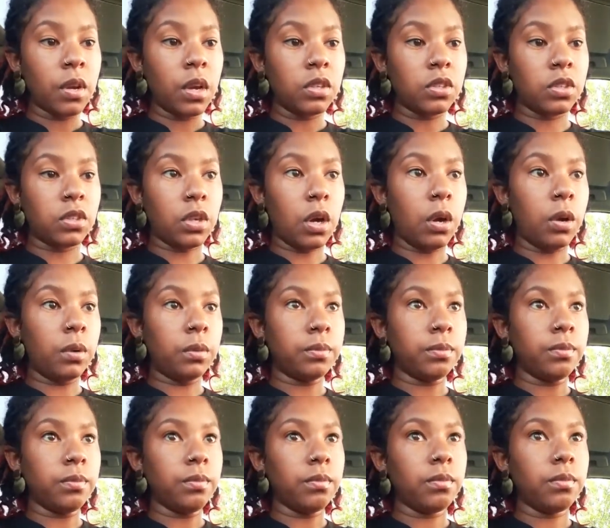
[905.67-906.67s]
So
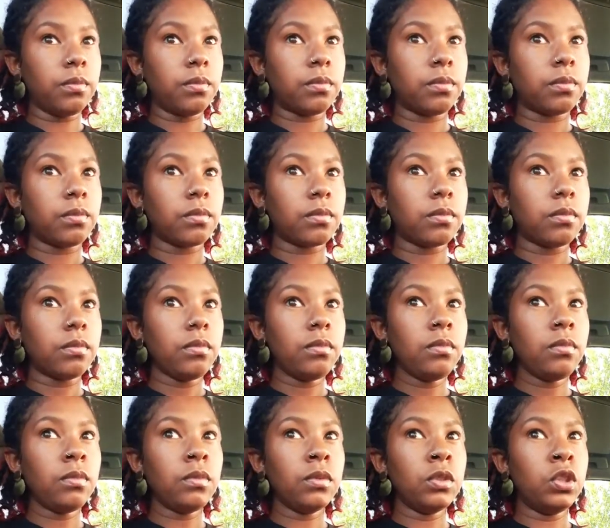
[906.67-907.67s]

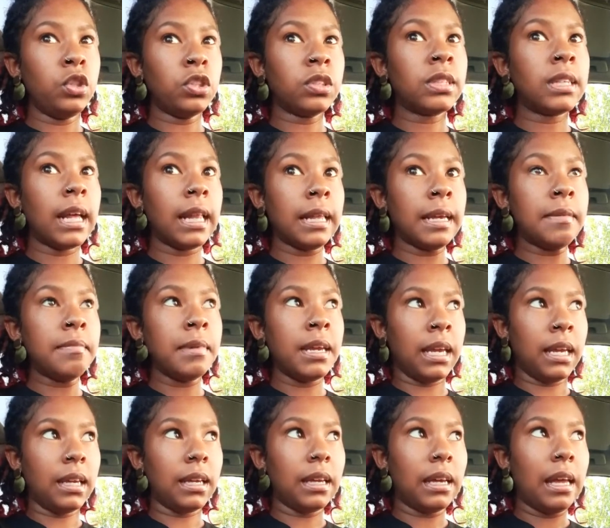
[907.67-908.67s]
you're telling
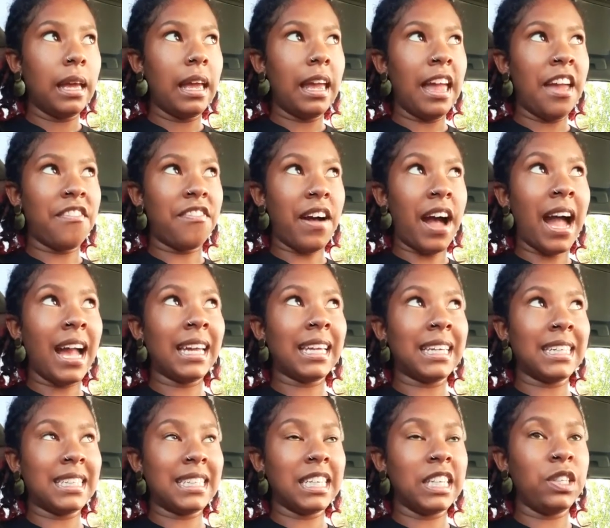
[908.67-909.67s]
me if I
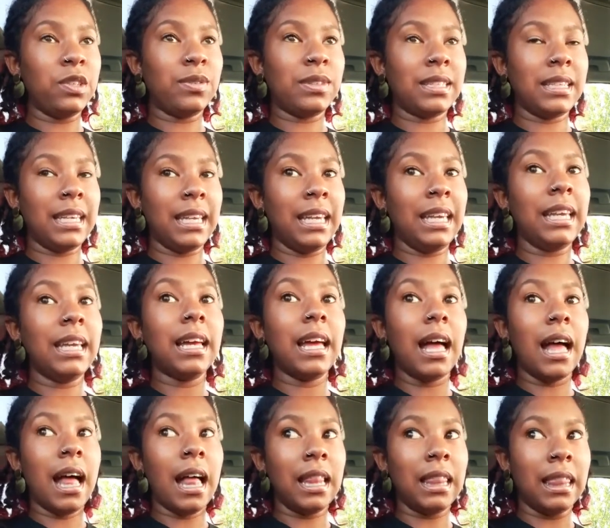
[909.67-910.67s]
continue to eat
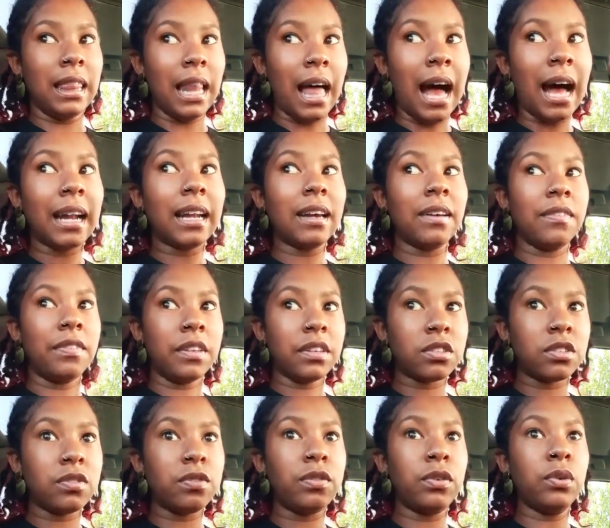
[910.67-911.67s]
a lot of
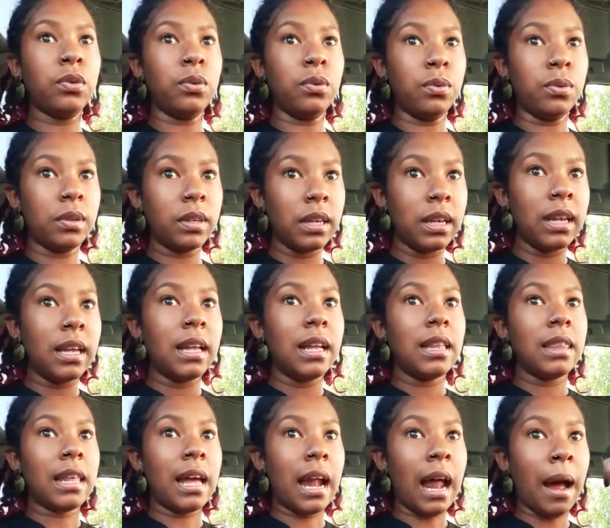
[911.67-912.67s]
this food
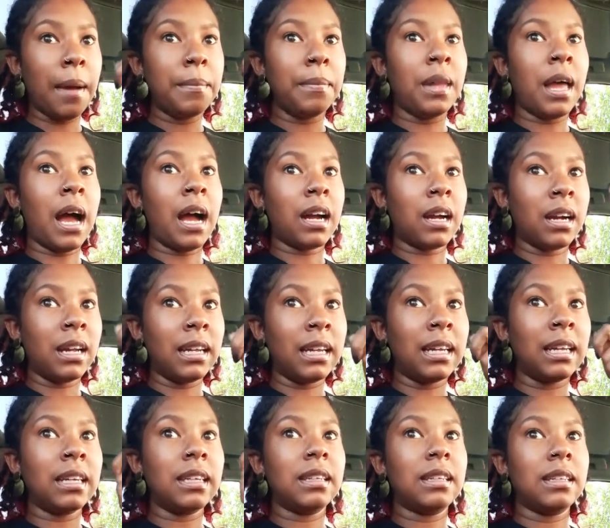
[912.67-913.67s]
that I'm not
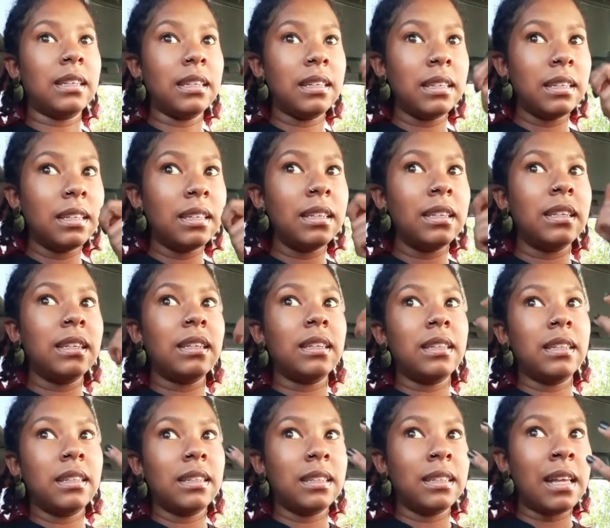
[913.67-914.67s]
gonna
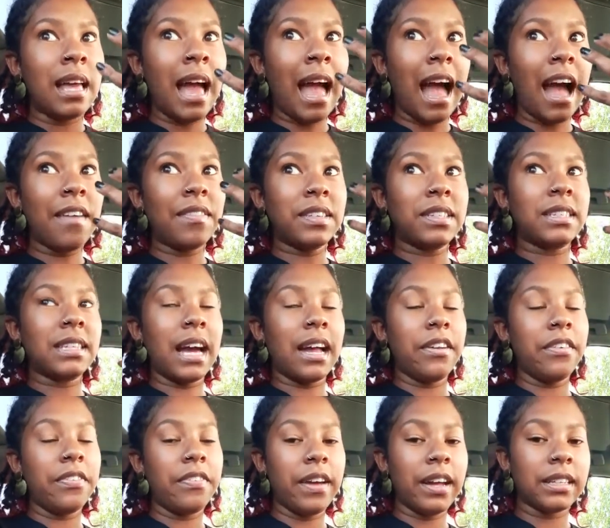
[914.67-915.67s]
have a side
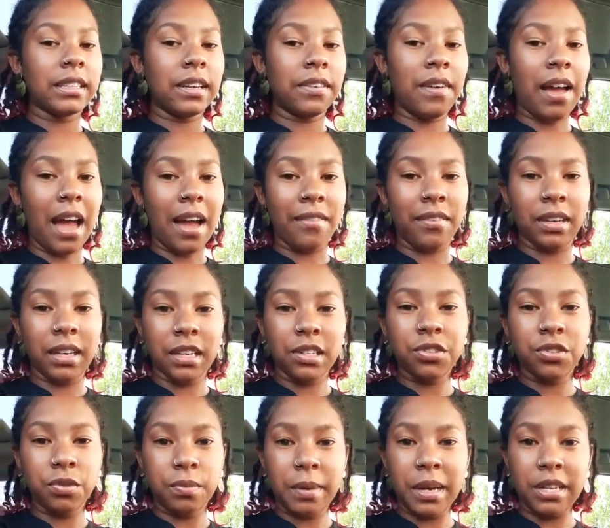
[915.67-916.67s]
effect of having it
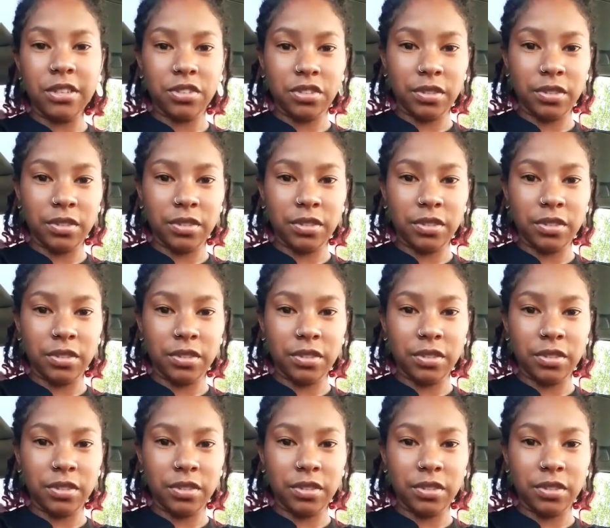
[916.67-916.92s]
too much?